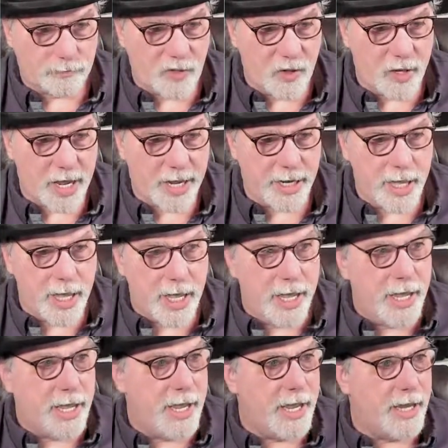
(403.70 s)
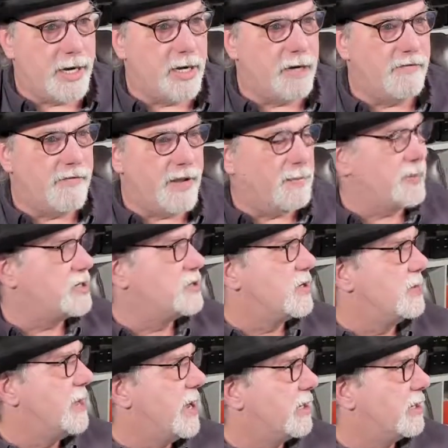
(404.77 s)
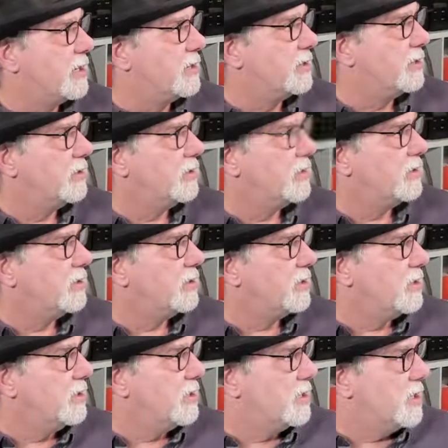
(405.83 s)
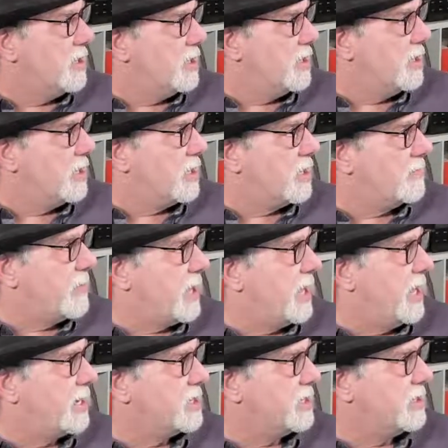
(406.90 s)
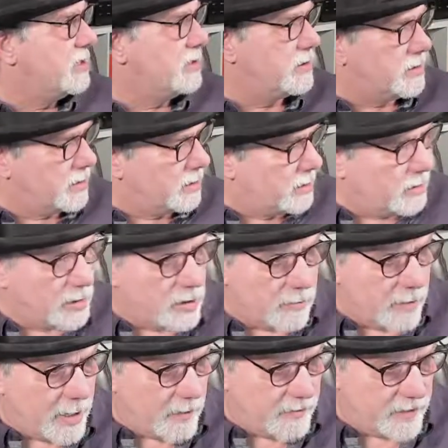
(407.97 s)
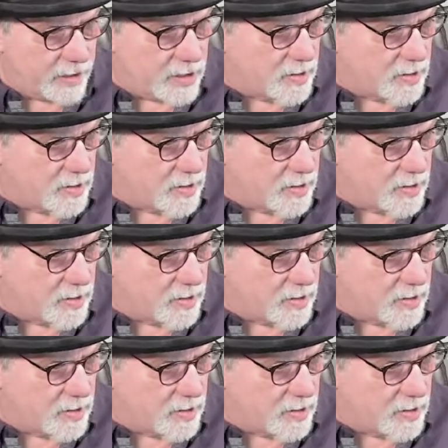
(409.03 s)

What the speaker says: Okay, and in Family Tree Maker, I had to look around for this.